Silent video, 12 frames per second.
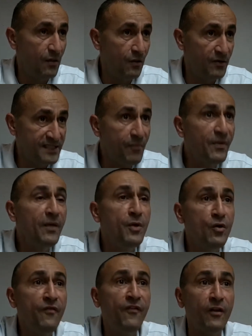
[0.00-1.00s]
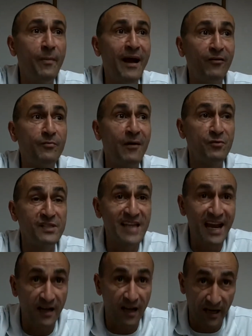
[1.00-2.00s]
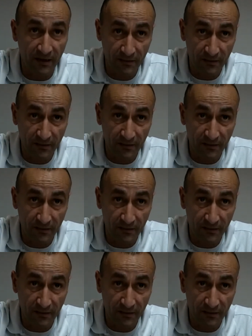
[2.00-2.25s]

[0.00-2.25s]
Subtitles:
There is something beautiful about Mount Sinai.